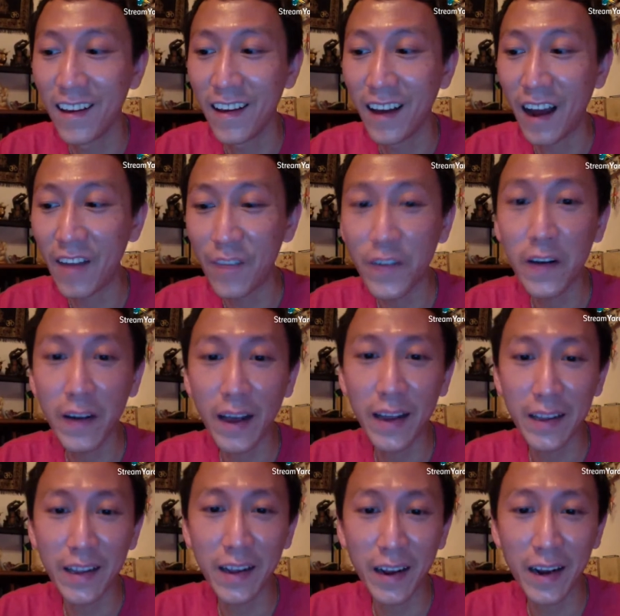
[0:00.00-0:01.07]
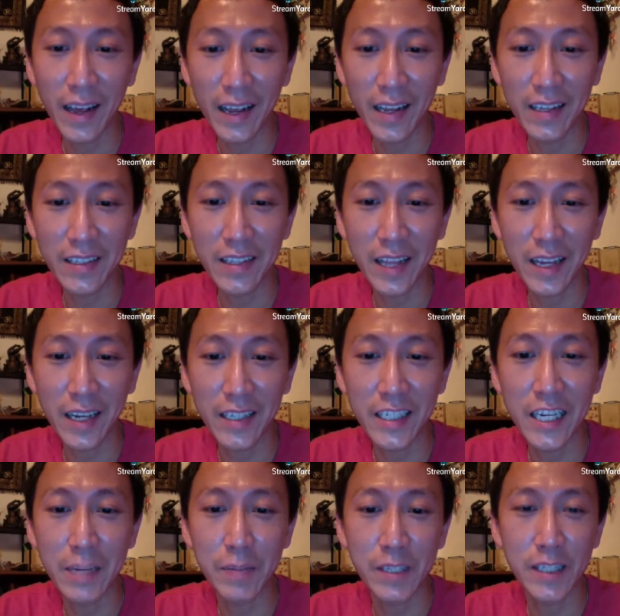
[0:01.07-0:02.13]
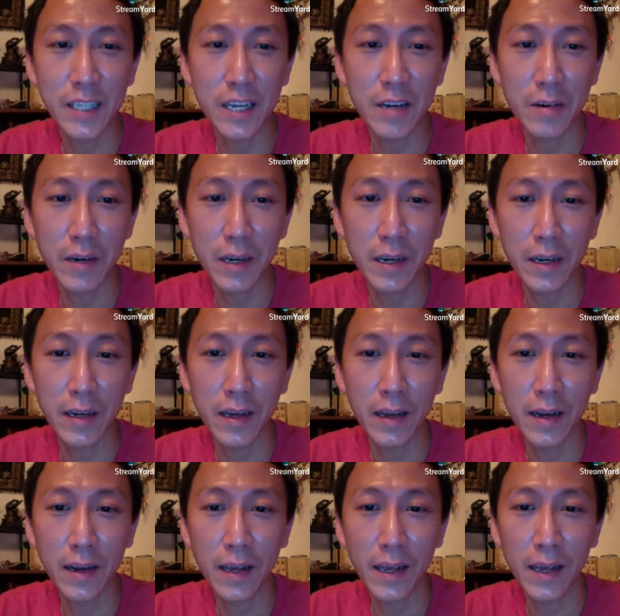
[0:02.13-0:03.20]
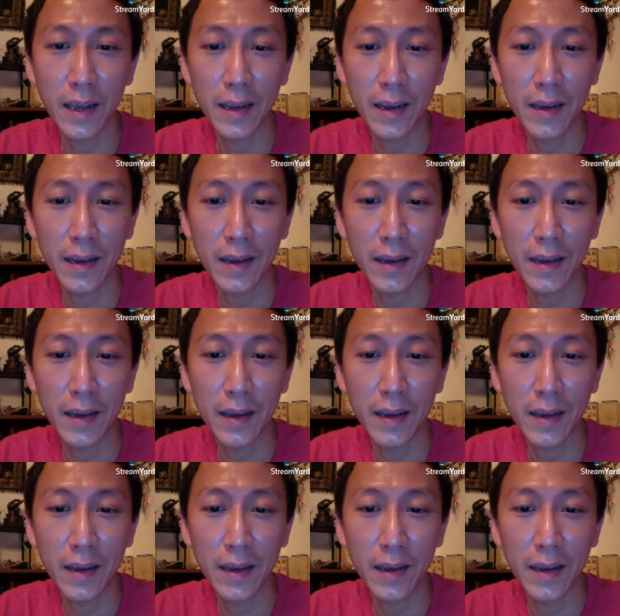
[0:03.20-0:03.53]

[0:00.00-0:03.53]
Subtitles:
I feel like, yeah, like it's like a deep secret, like